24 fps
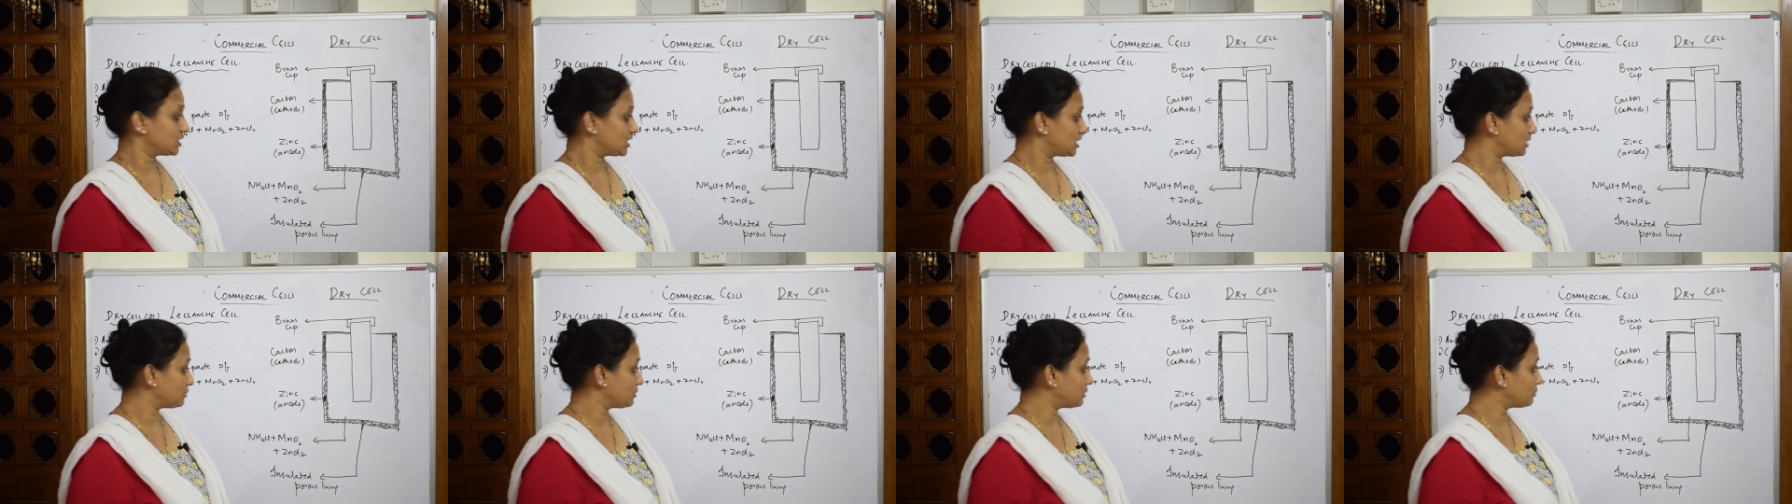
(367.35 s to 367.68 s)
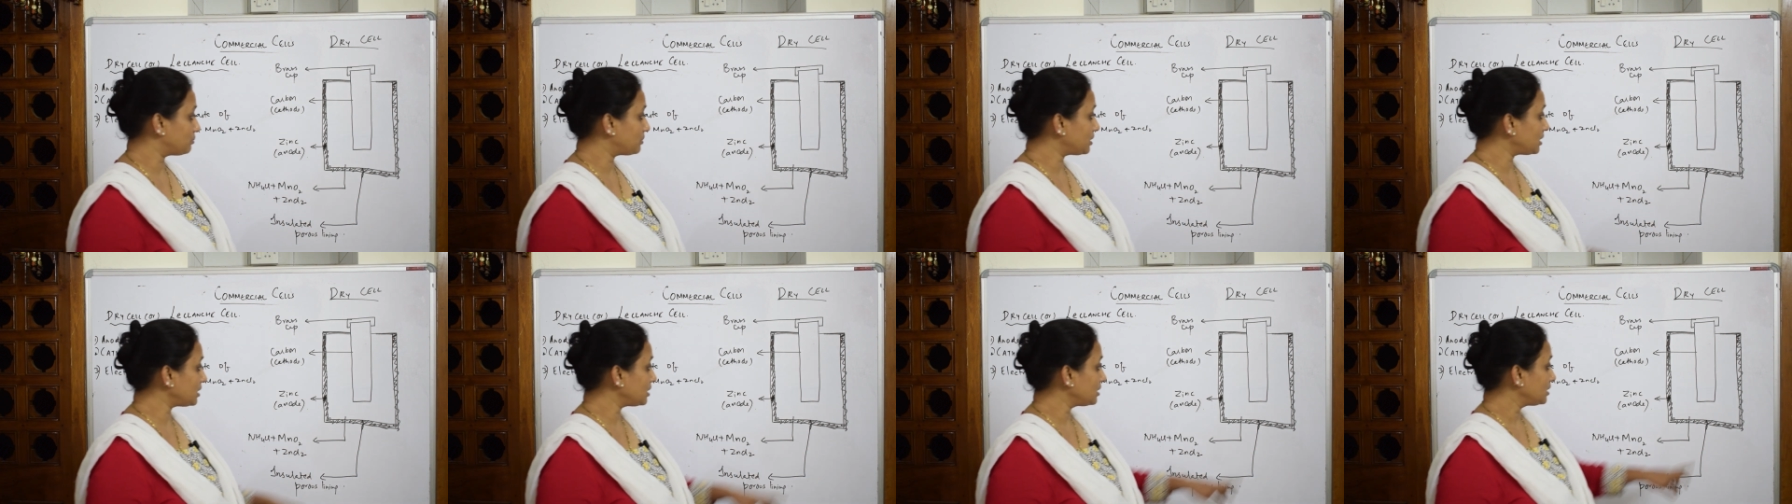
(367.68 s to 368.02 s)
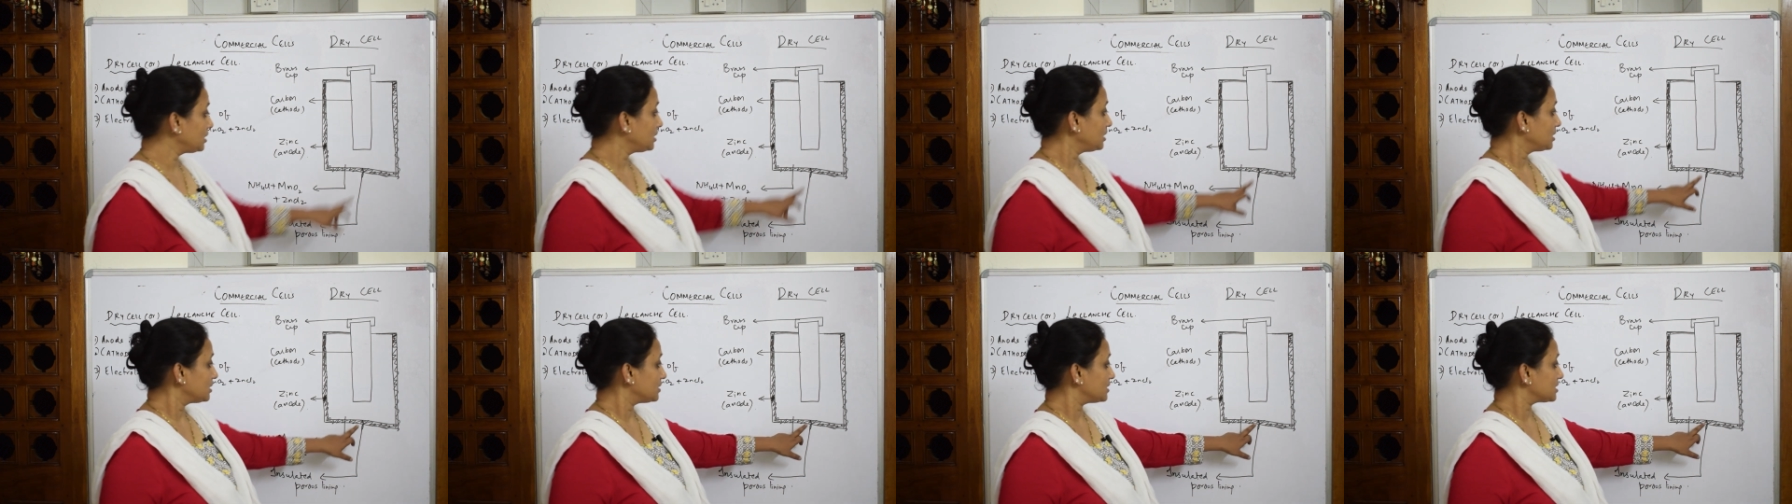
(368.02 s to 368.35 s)
Remember,
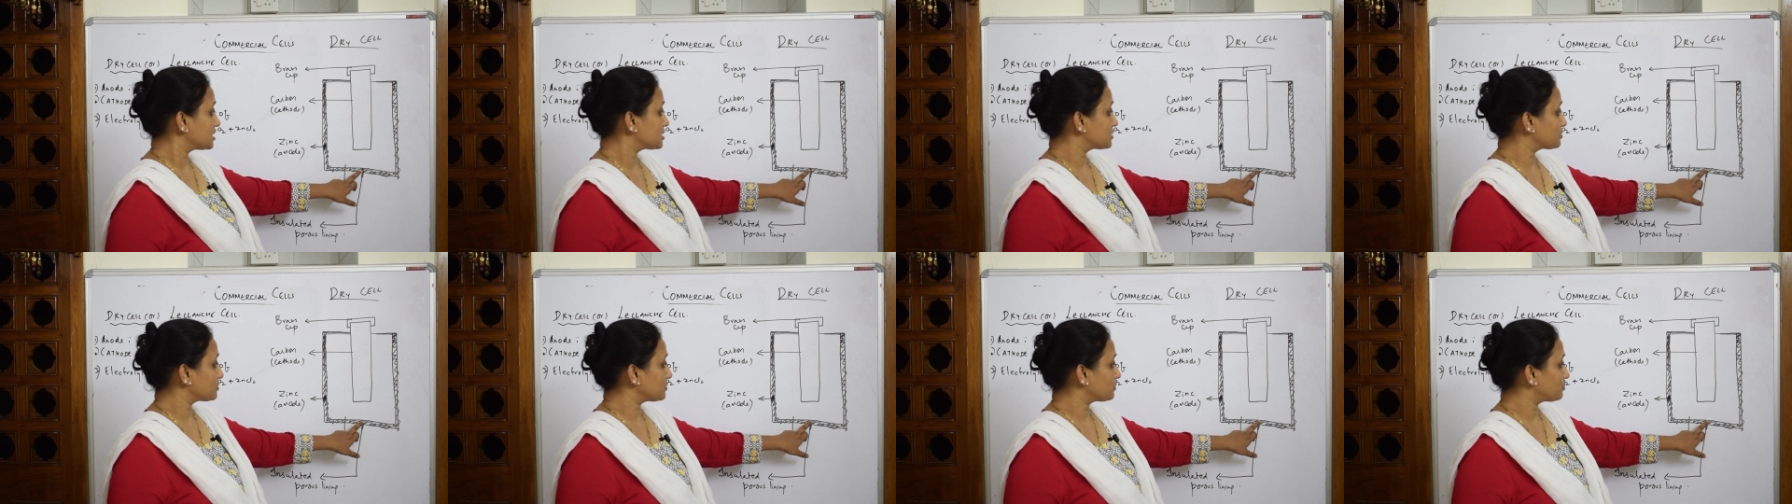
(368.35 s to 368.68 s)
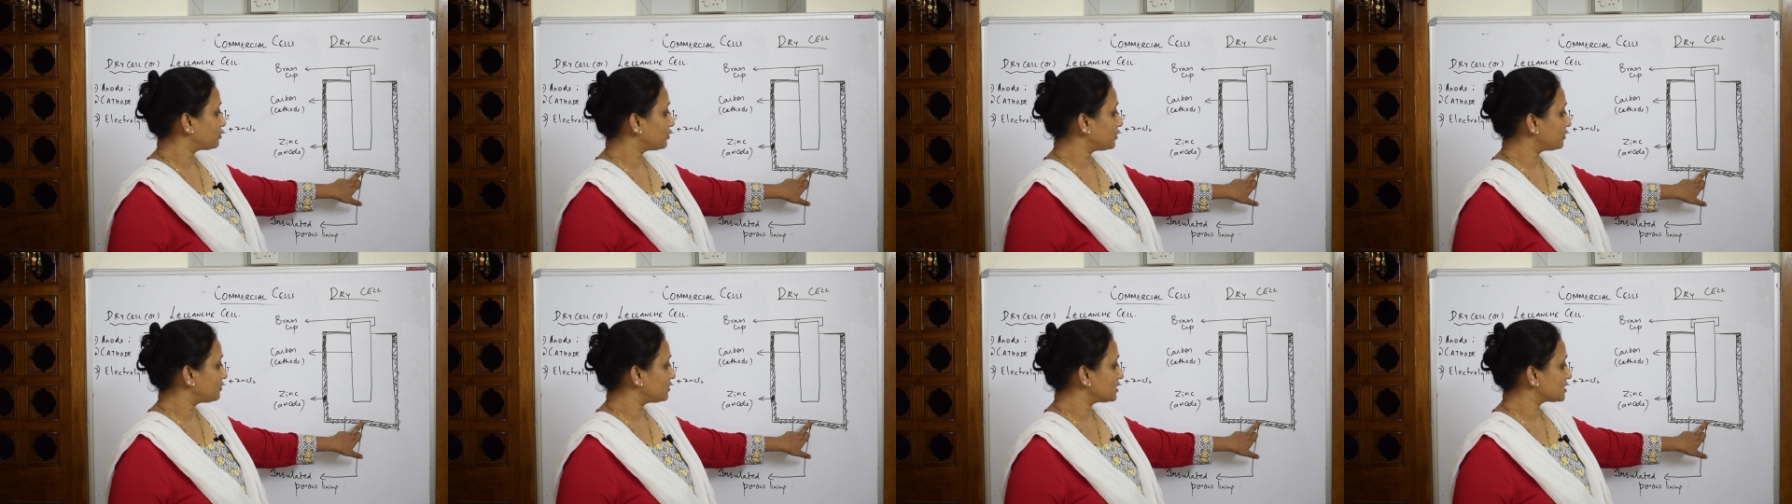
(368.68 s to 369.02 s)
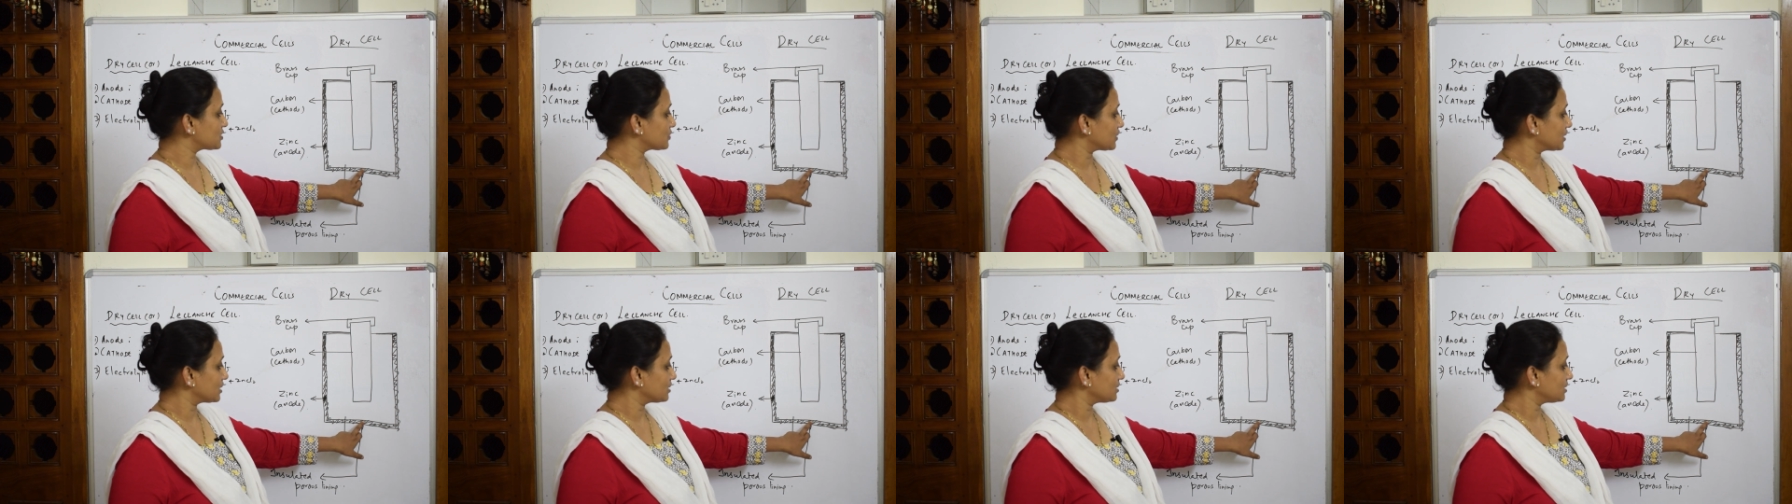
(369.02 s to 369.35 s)
this
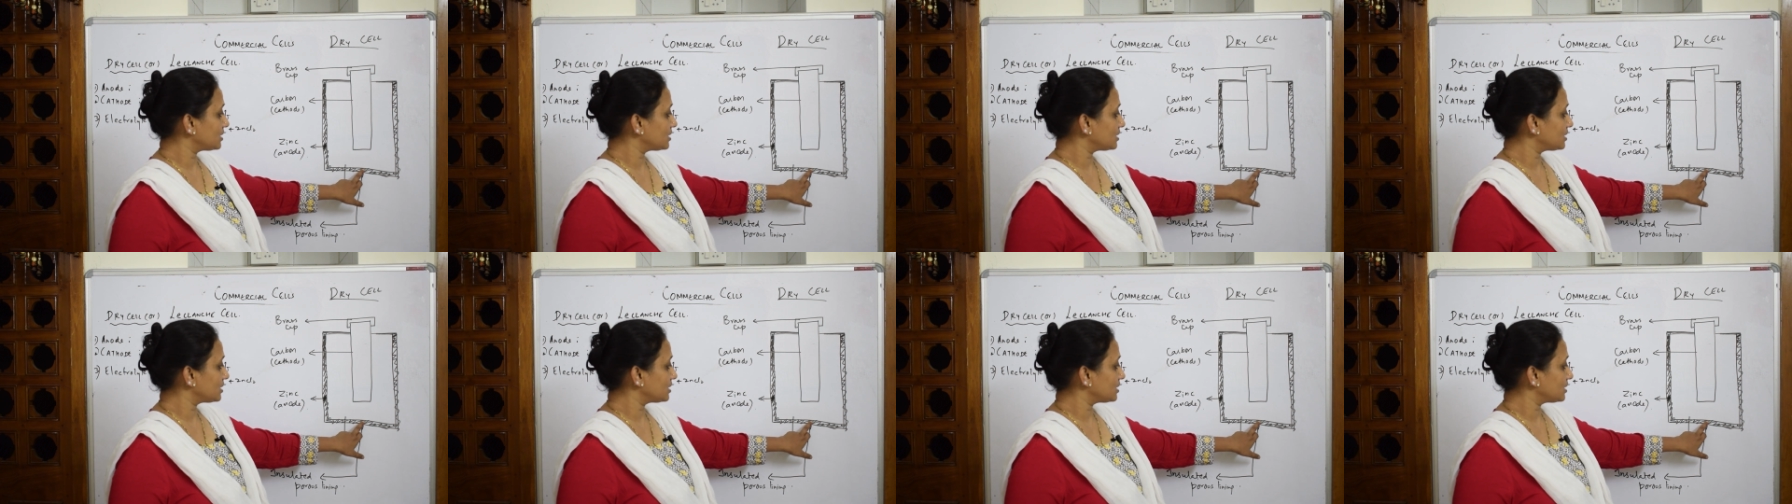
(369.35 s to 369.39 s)
one,